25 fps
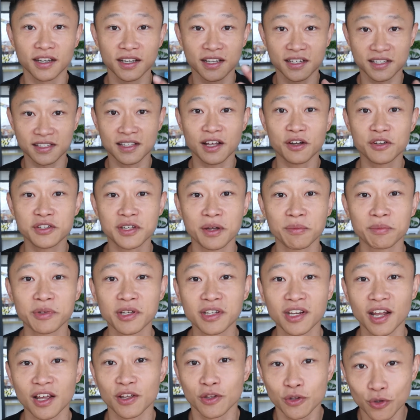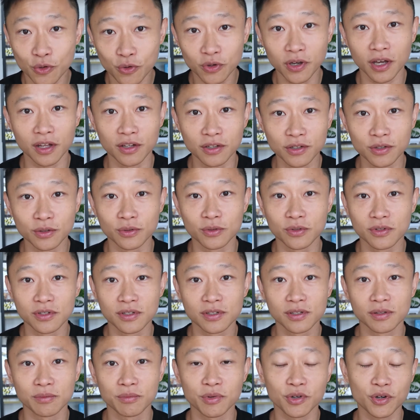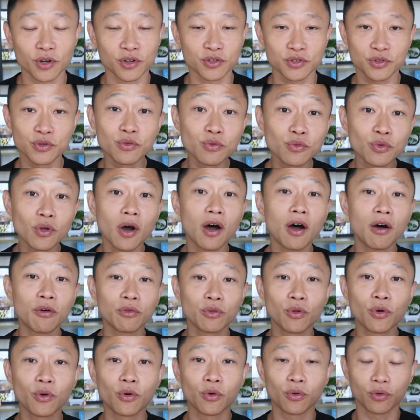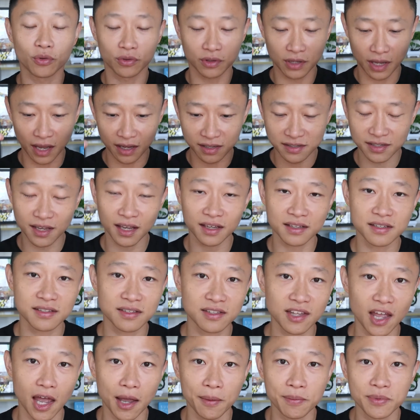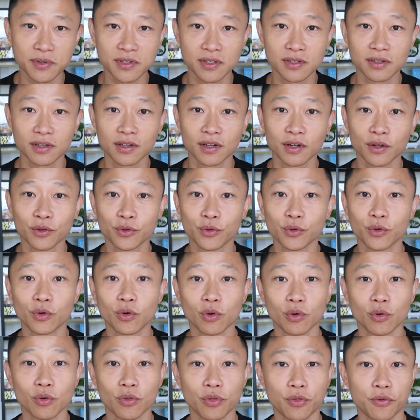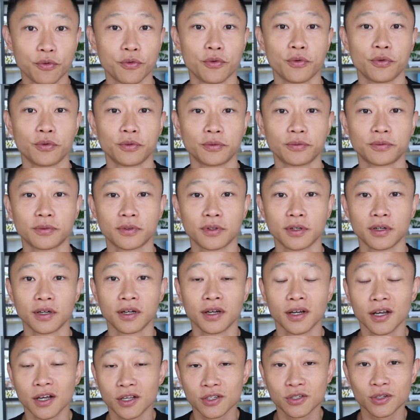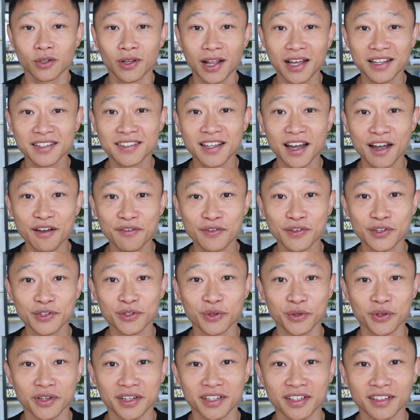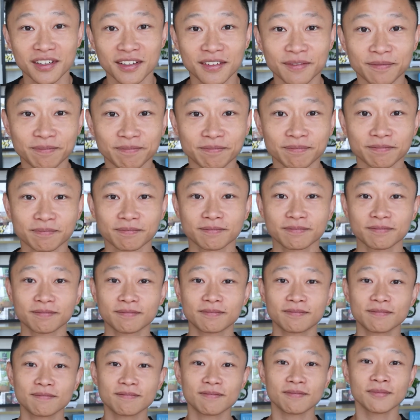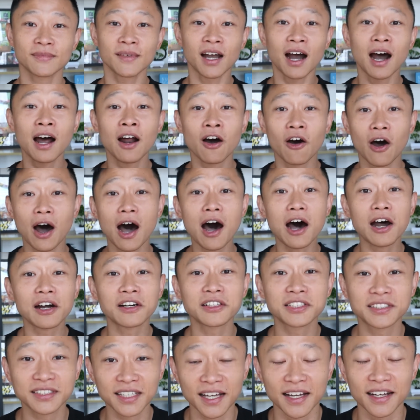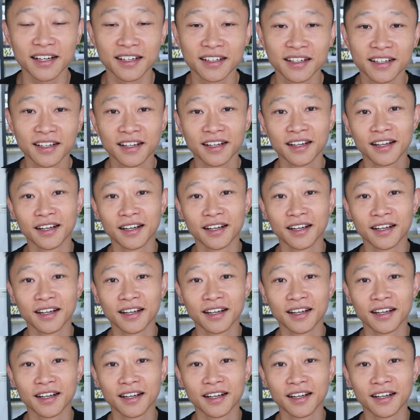is now something that you can use because you now know the exact steps to go through. So let's dive into it. RSAD.